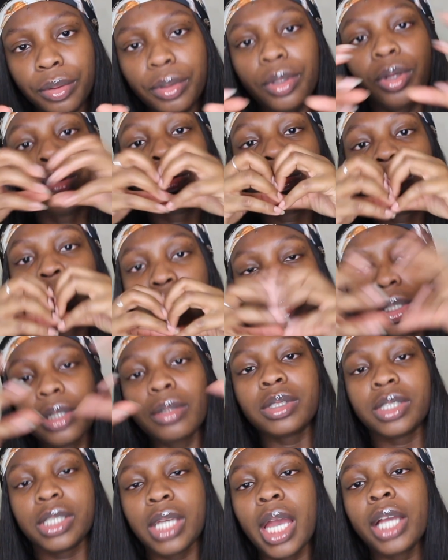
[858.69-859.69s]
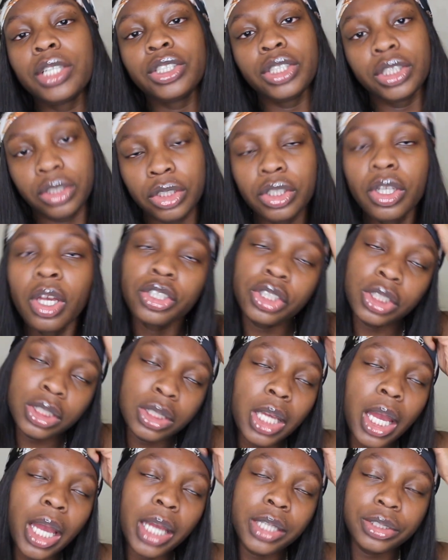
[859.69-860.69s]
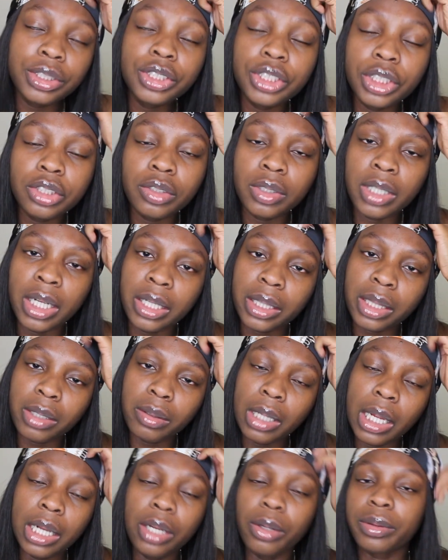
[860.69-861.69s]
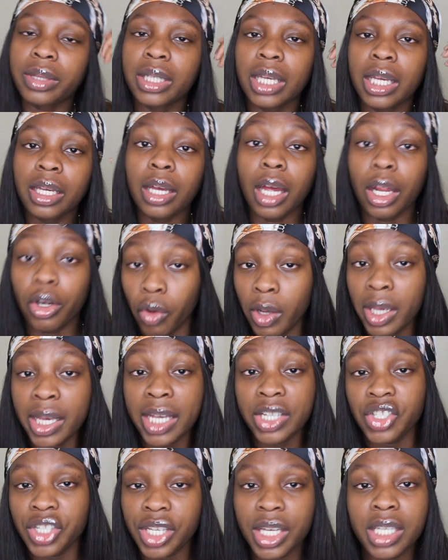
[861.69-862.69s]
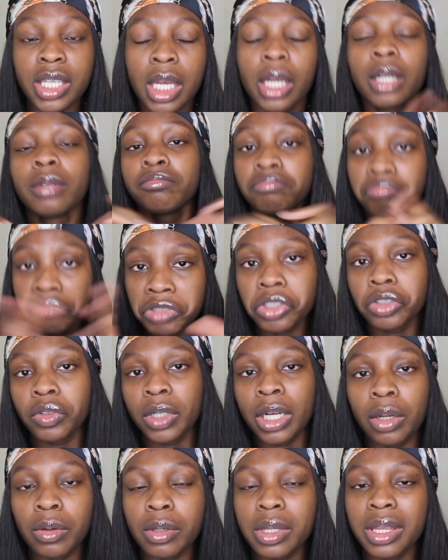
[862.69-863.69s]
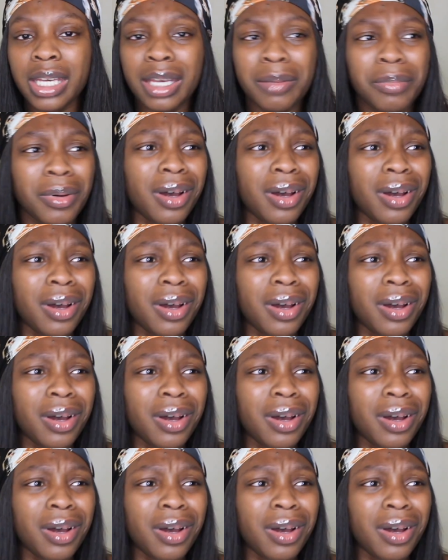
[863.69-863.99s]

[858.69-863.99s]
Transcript: yeah, she's doing her little thing, annoying as she is, she's doing a little thing.